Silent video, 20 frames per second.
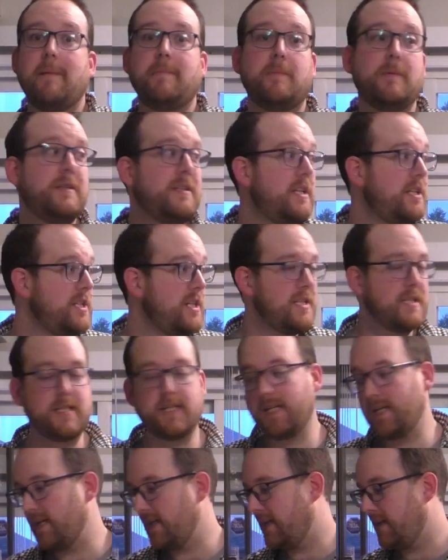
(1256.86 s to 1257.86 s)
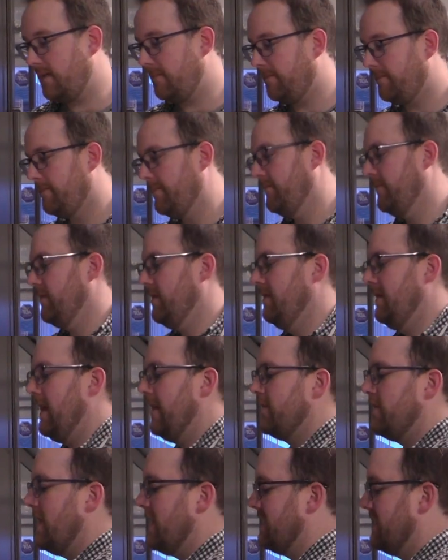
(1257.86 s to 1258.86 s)
Happy birthday, Justin!
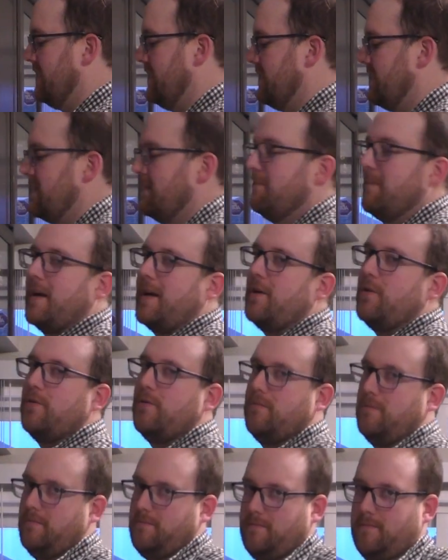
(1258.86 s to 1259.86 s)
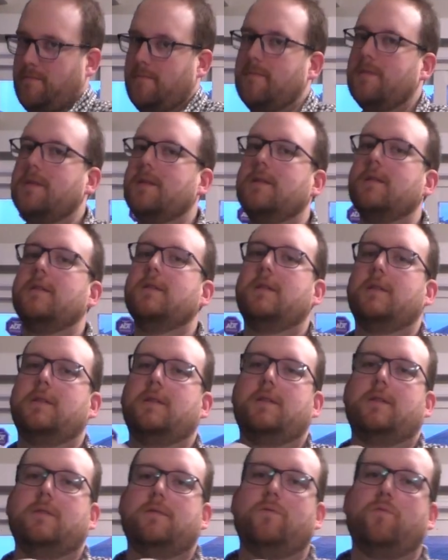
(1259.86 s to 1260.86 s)
Now, Justin is somebody who
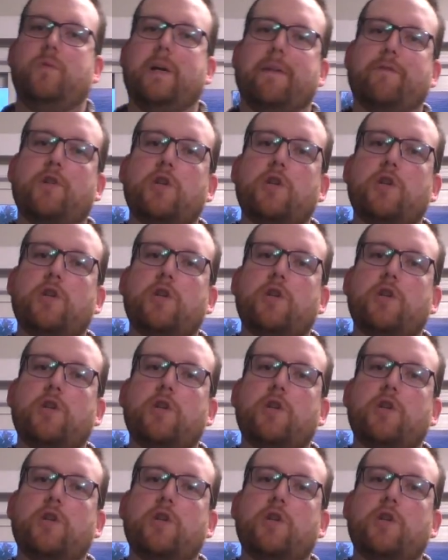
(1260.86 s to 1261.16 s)
we have